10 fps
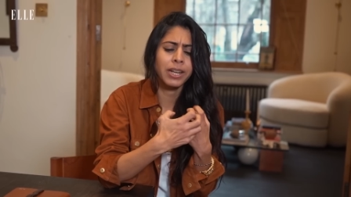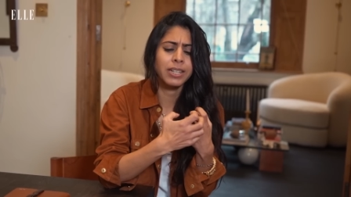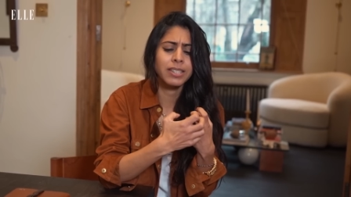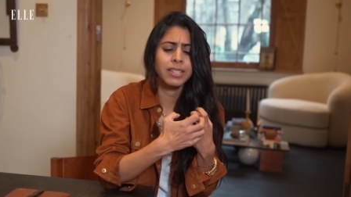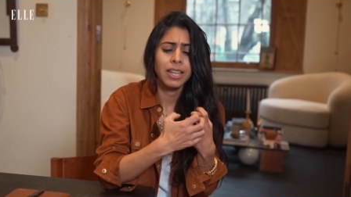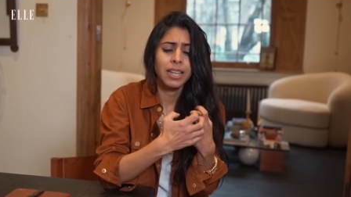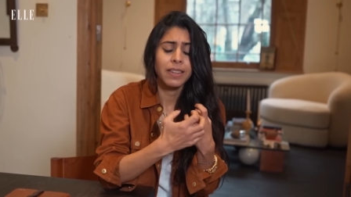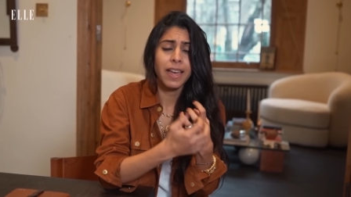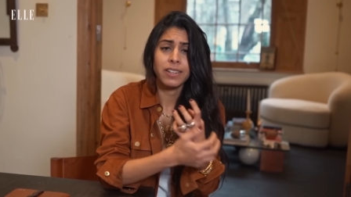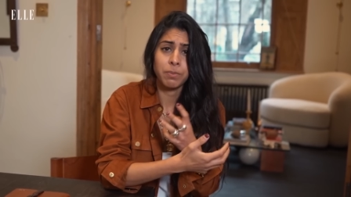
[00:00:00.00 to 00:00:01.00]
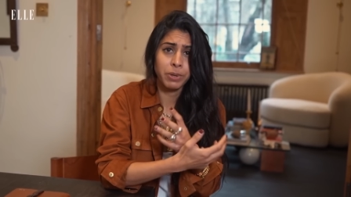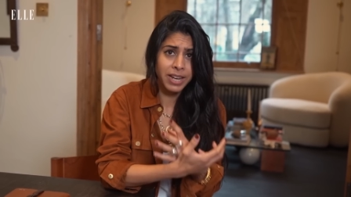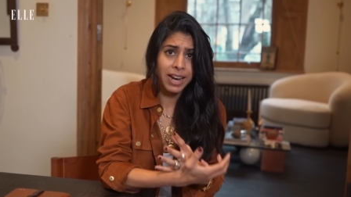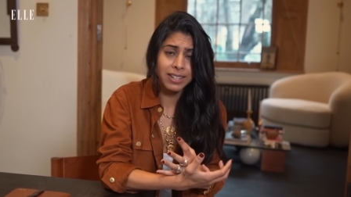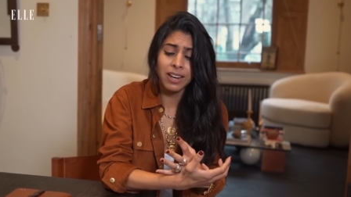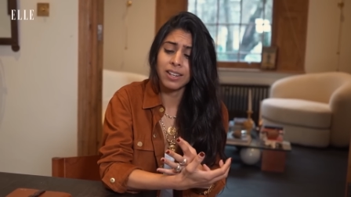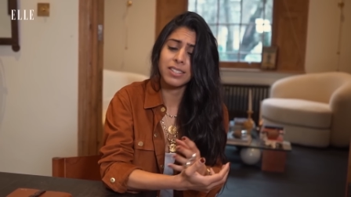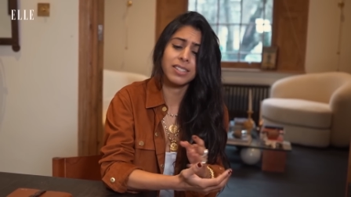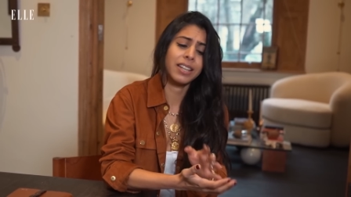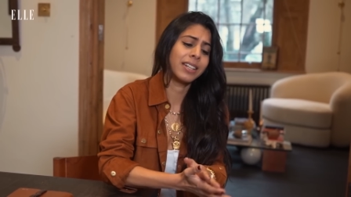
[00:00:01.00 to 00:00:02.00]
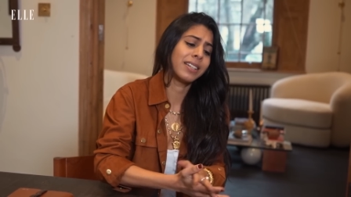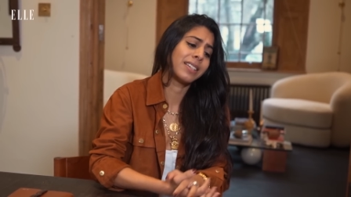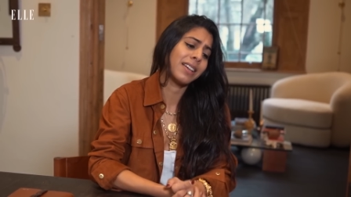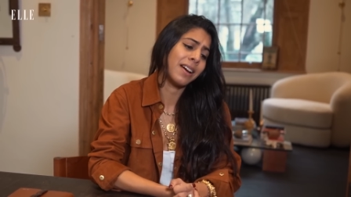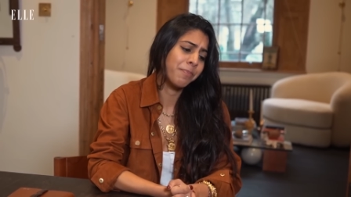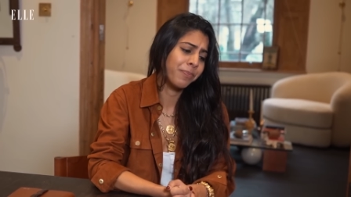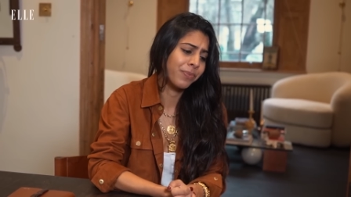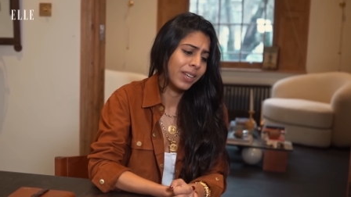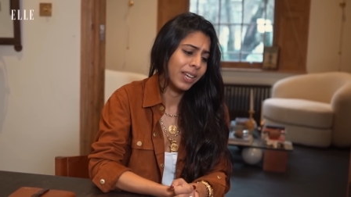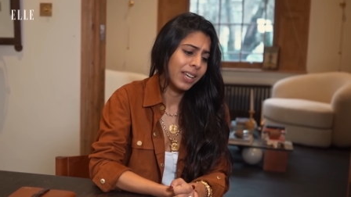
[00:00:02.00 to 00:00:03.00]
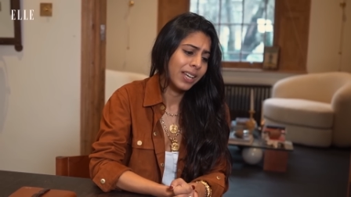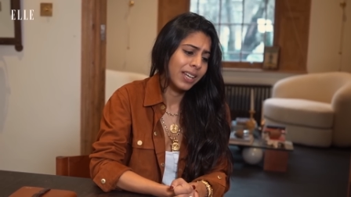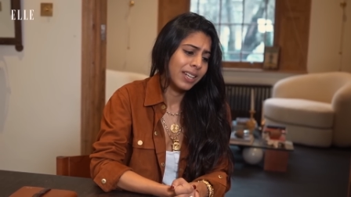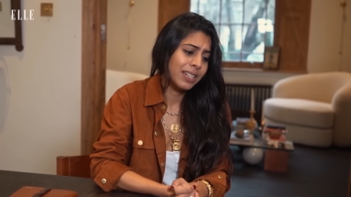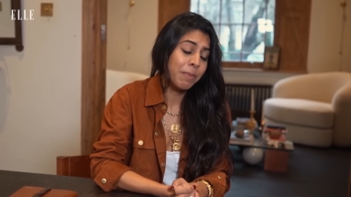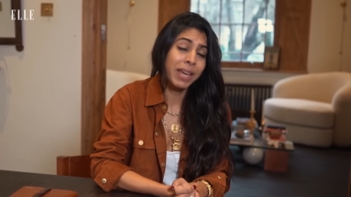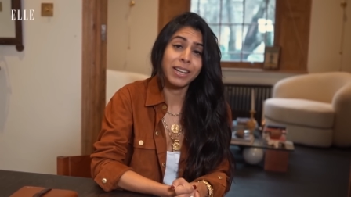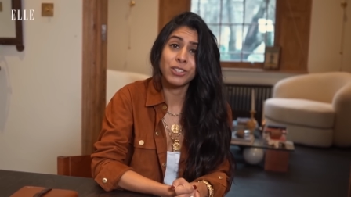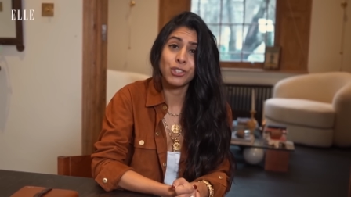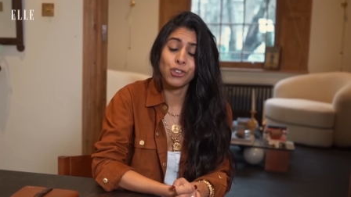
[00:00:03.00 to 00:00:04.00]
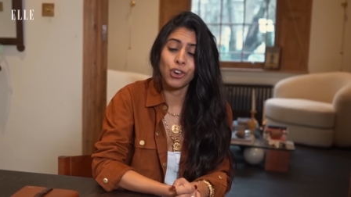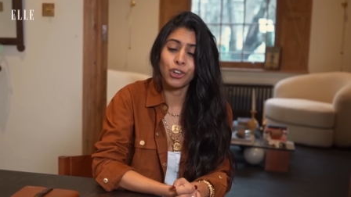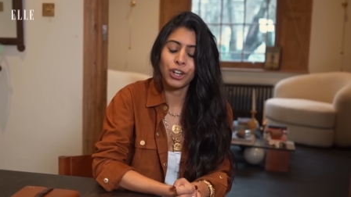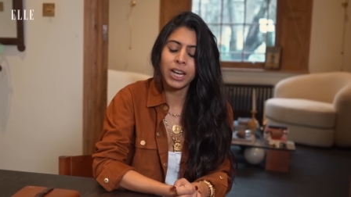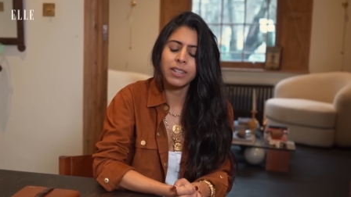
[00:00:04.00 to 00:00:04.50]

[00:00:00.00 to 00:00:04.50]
and it's there to protect us and um, to make us strong.